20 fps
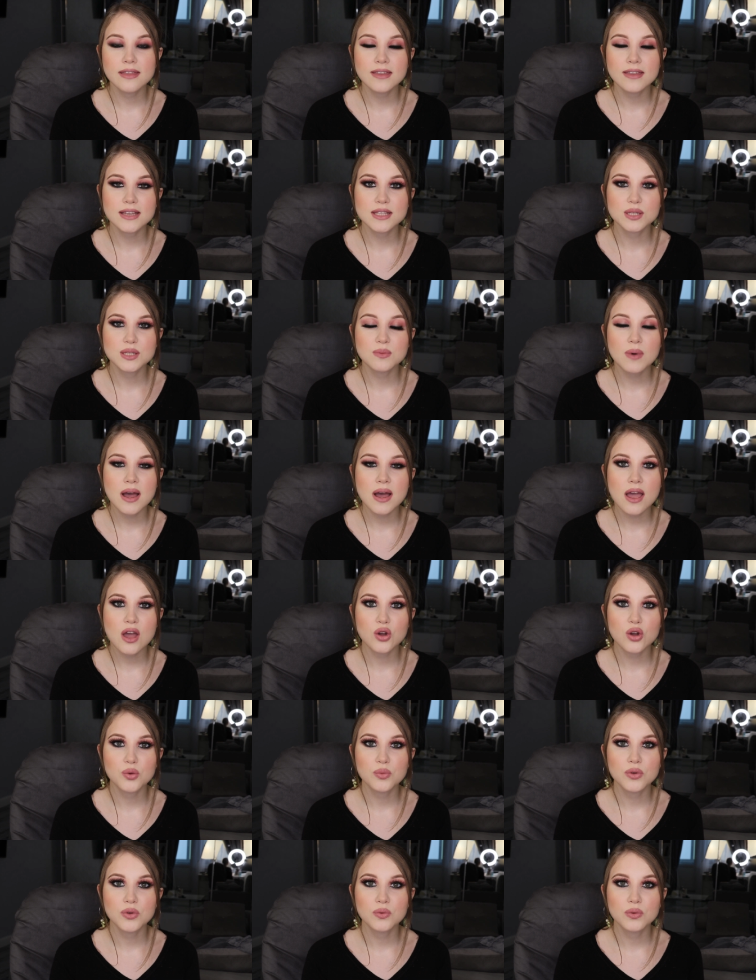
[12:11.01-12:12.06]
That's why I
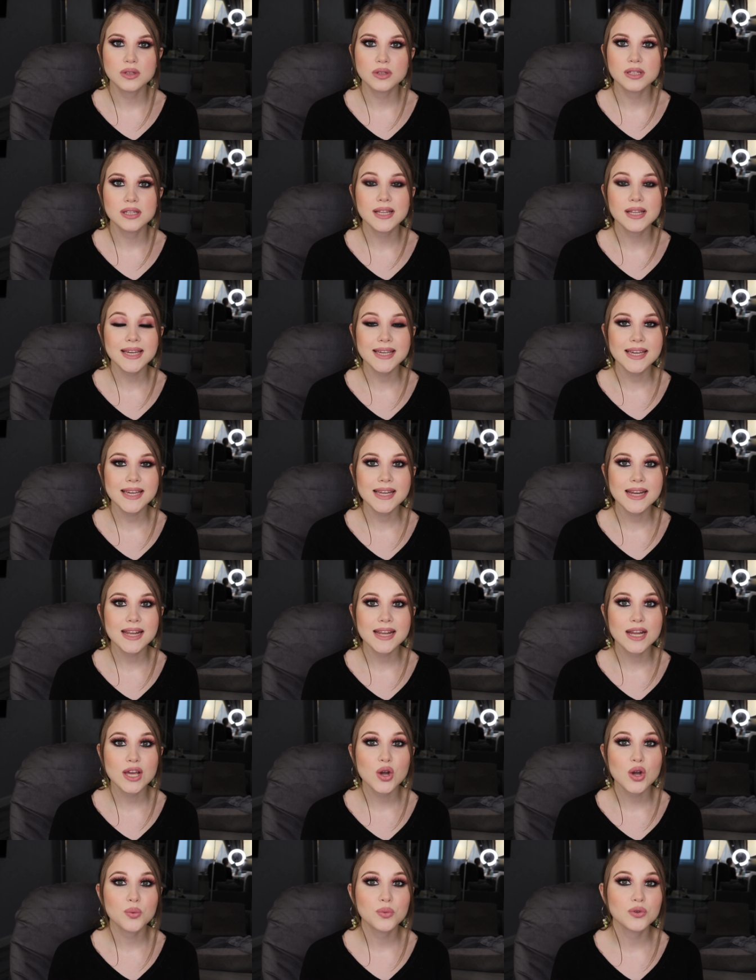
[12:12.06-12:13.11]
hope you really like it, and
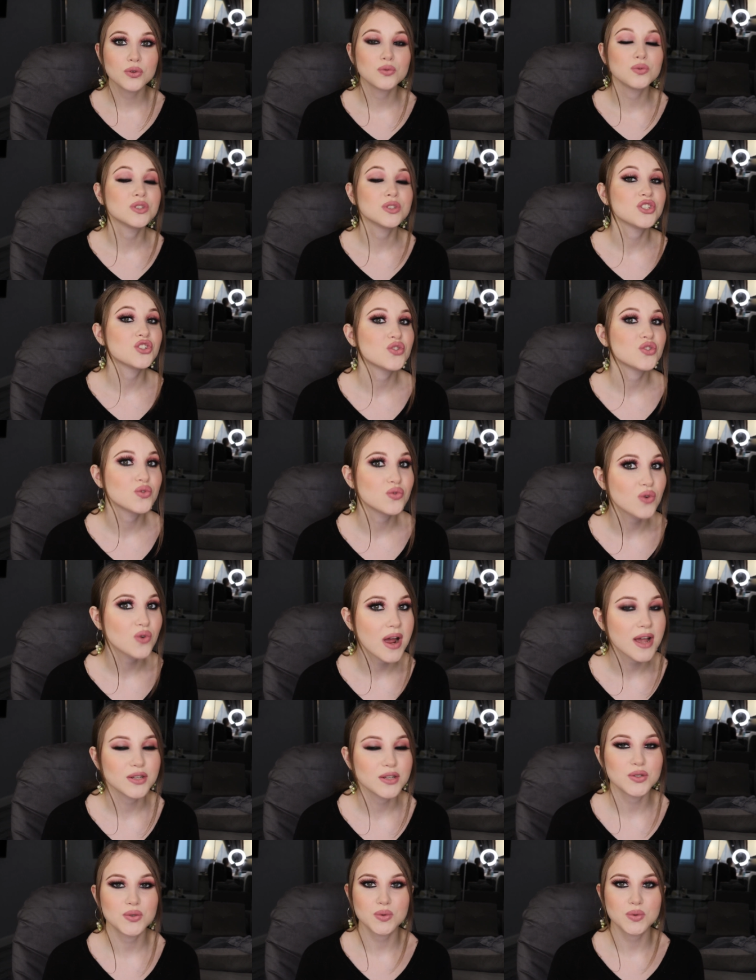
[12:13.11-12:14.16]
I hope you'll try
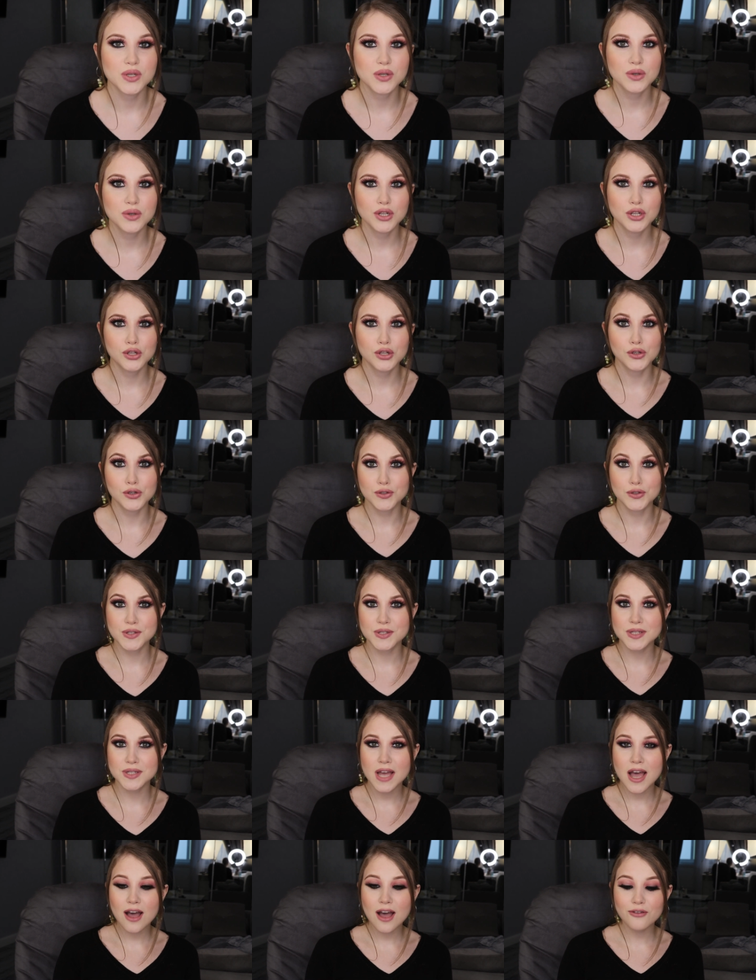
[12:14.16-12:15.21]
to recreate it
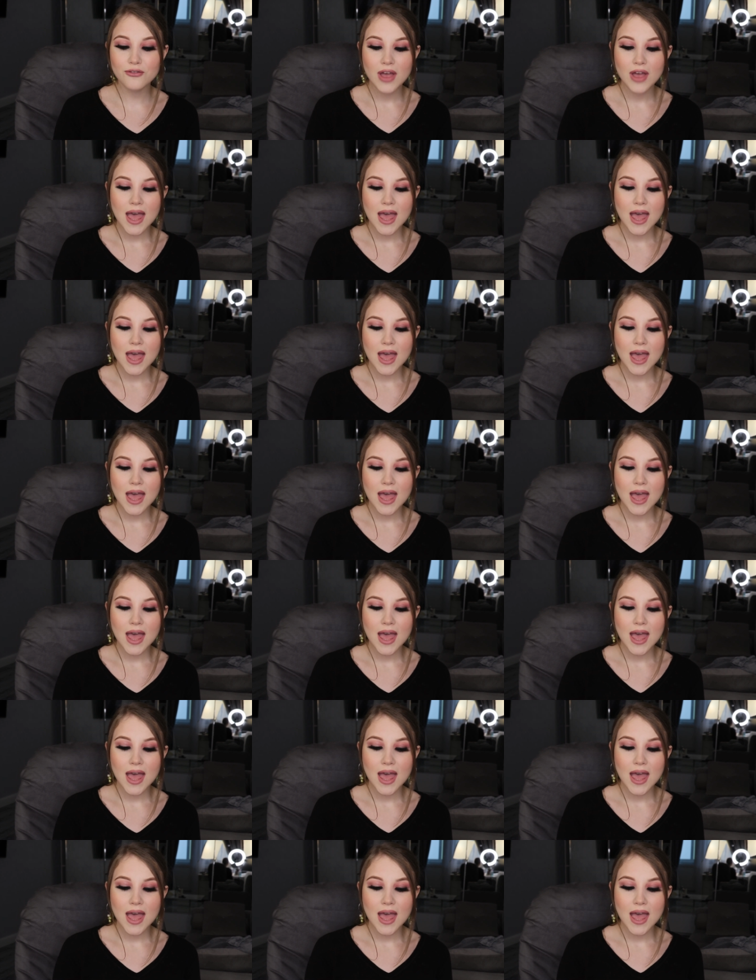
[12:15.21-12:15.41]
yourself.